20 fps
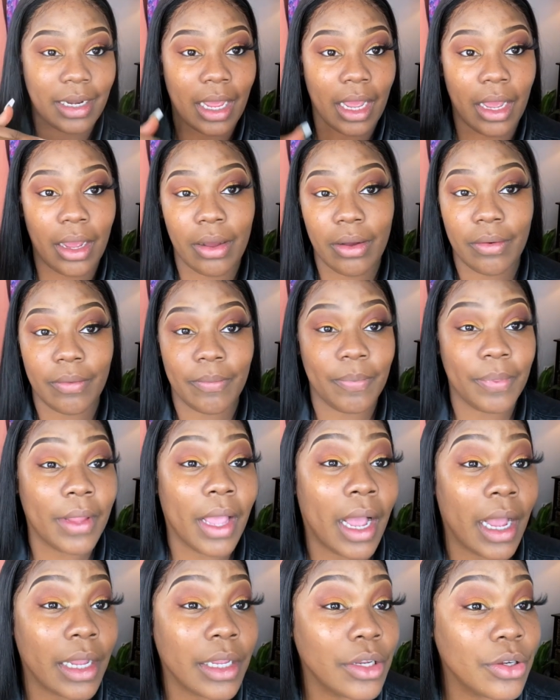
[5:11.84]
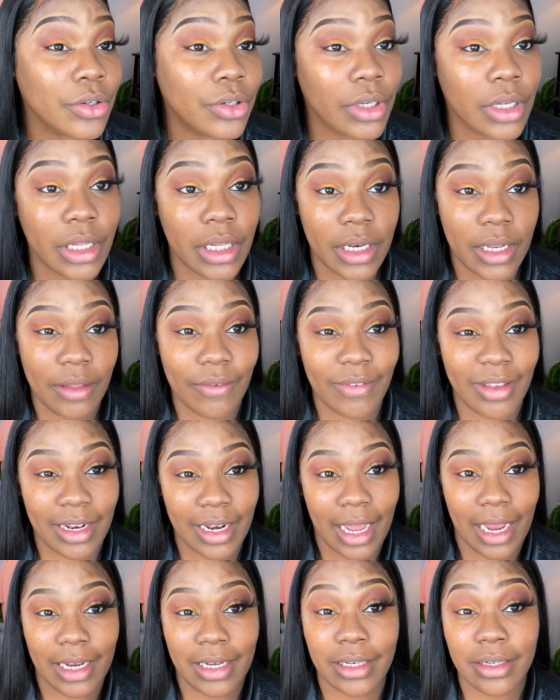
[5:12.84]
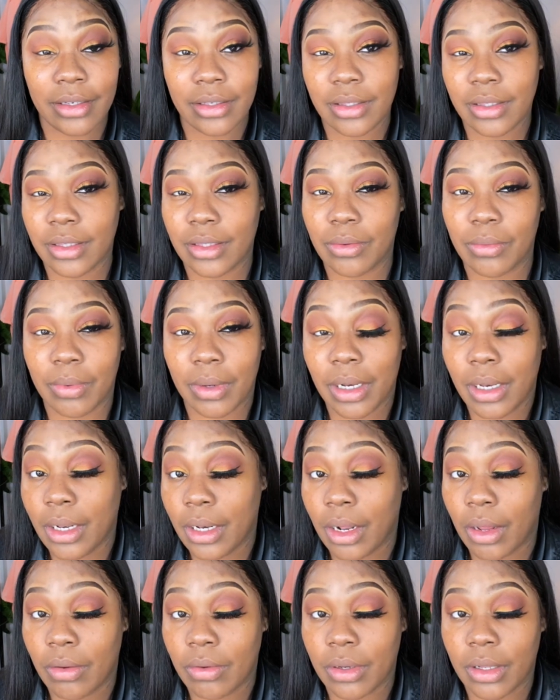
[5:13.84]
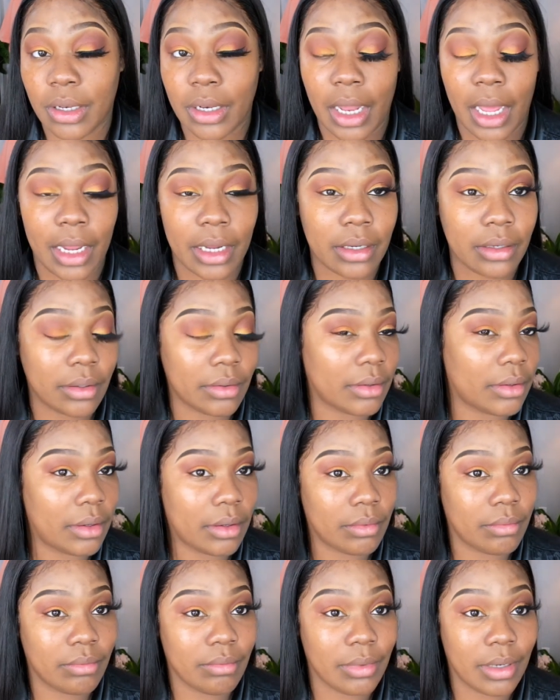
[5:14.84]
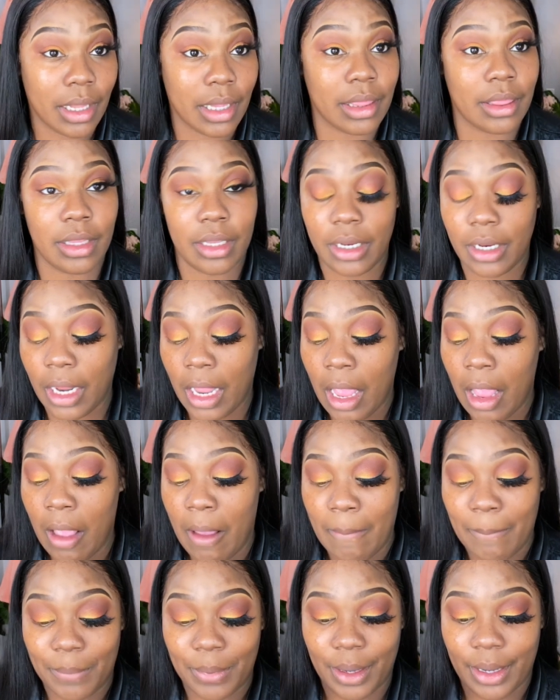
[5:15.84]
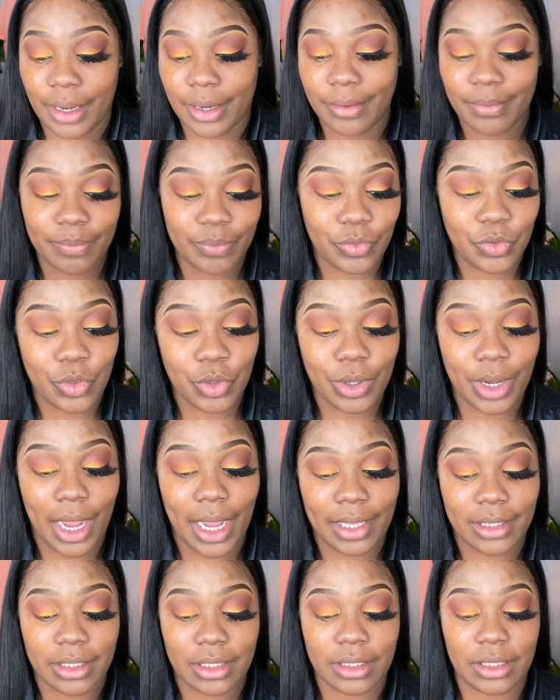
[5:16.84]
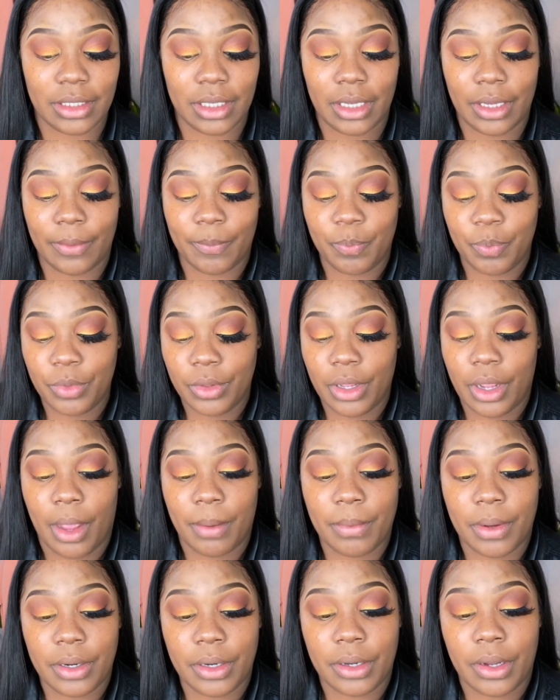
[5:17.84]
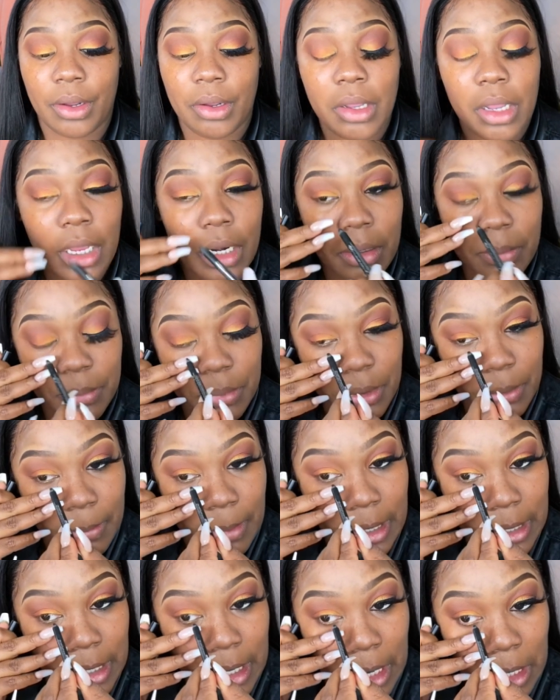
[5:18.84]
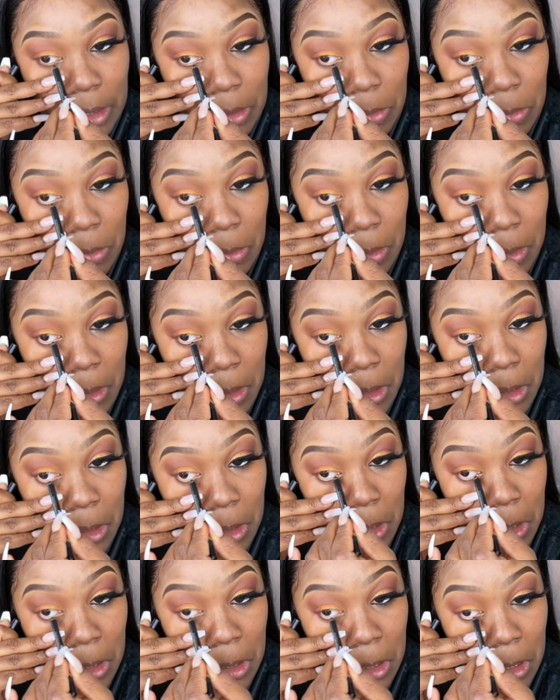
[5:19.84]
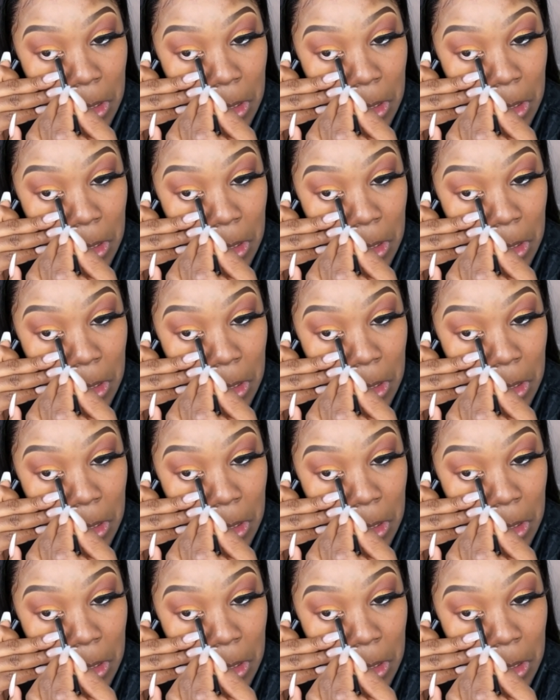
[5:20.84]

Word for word: now, I usually leave it like this. really don't look like nothing, but you guys will see. I'm gonna go ahead and put my liner on.